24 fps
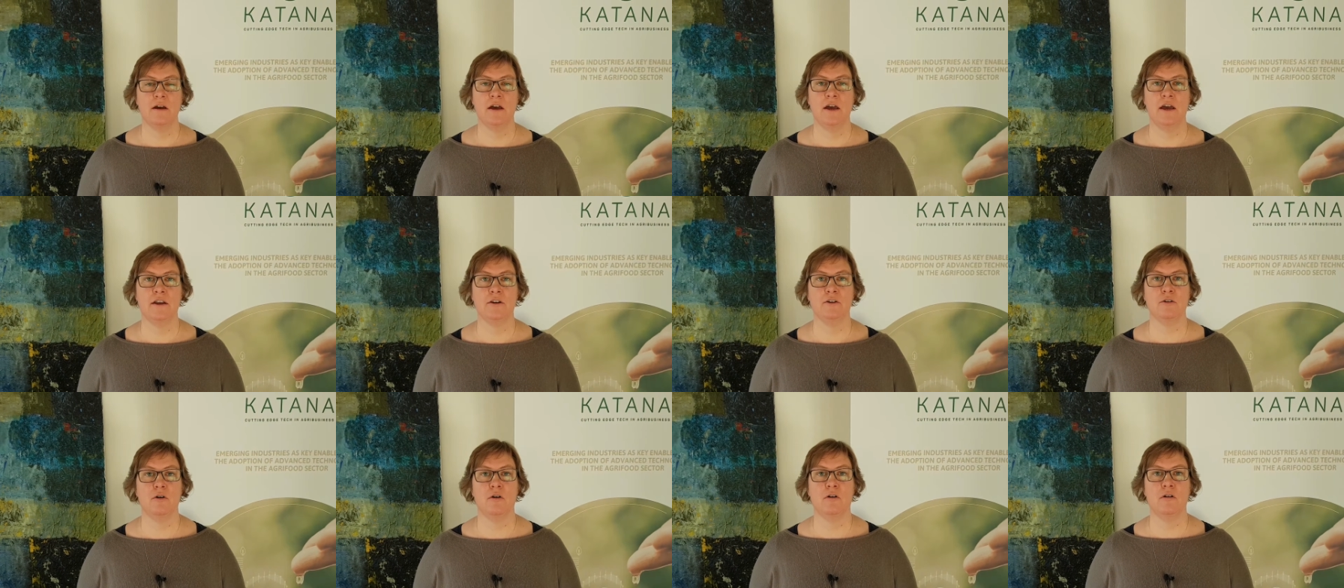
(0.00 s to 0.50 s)

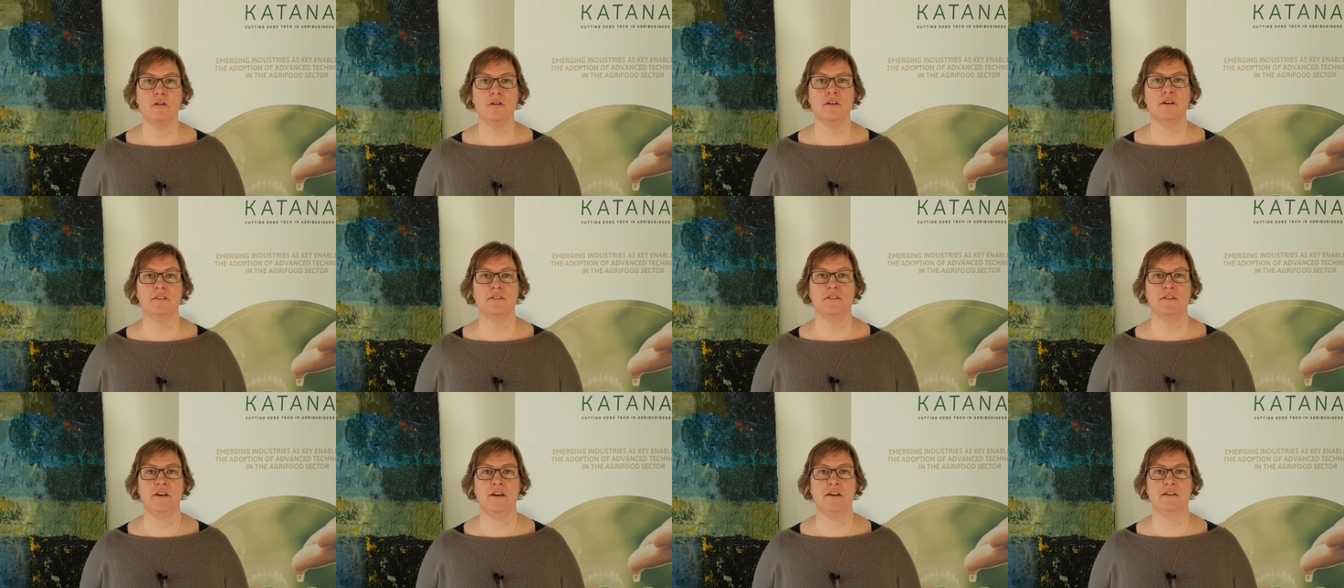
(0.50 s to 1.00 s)
and all
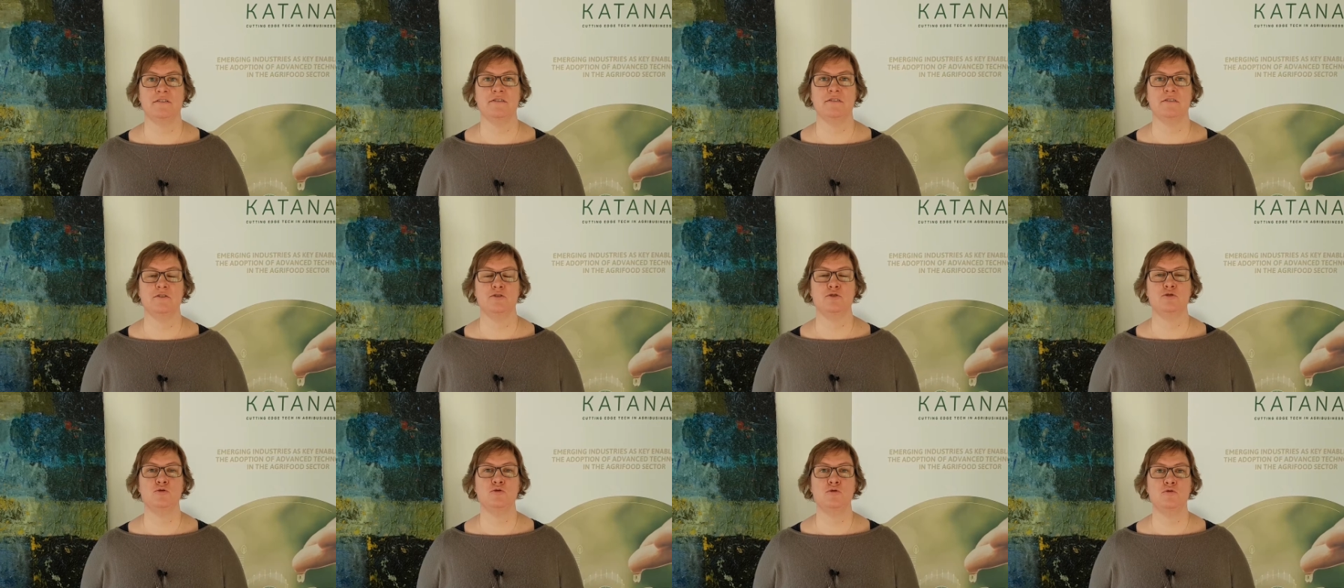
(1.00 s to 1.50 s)
it takes
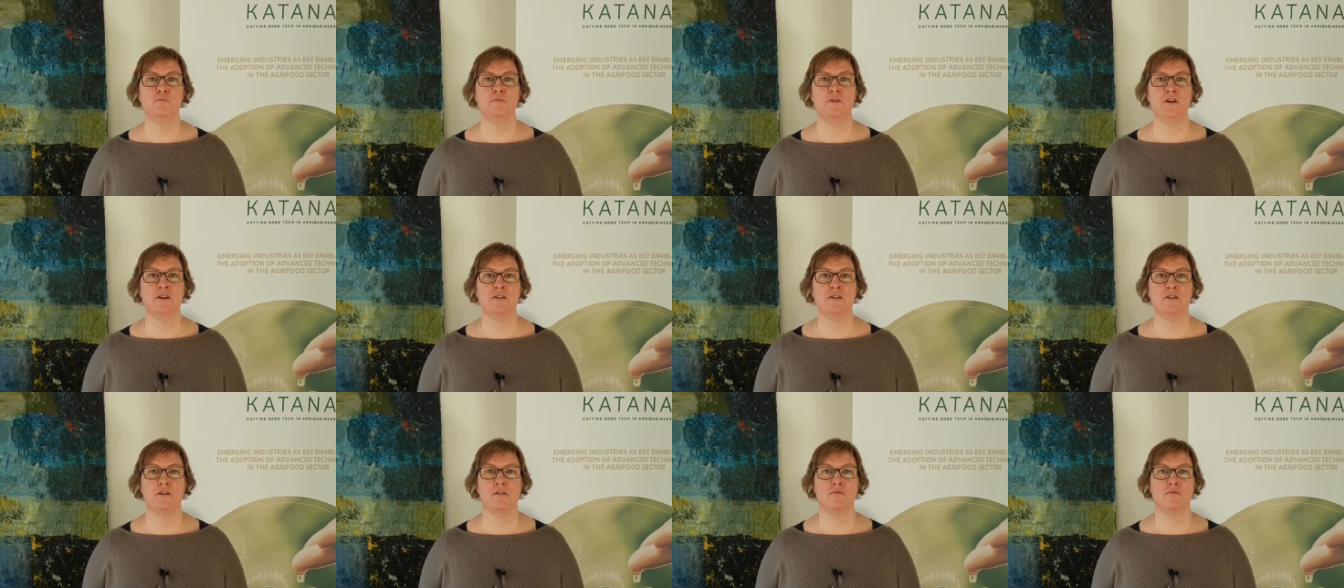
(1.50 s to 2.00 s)
is two
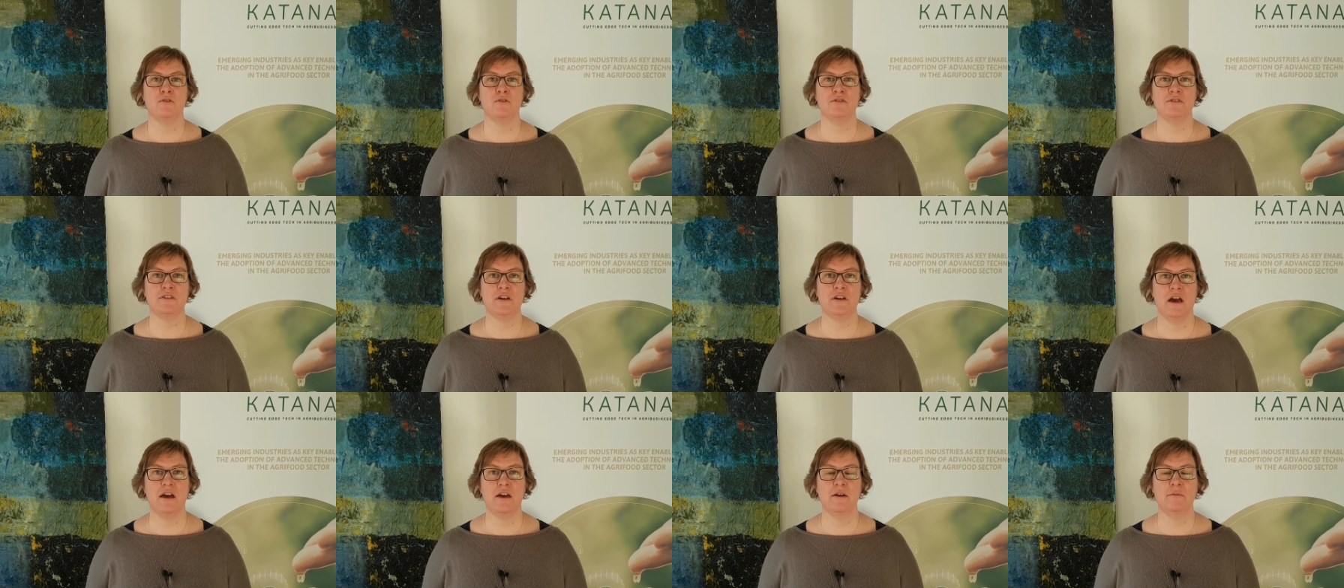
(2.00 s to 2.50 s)
minutes of your
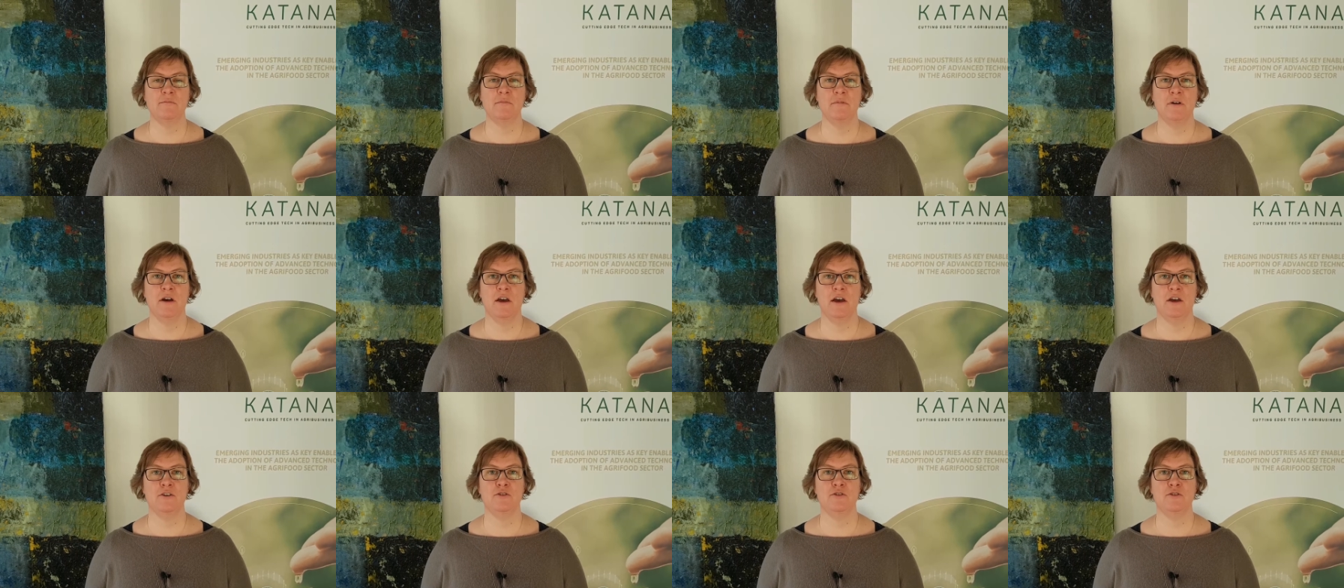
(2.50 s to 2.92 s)
time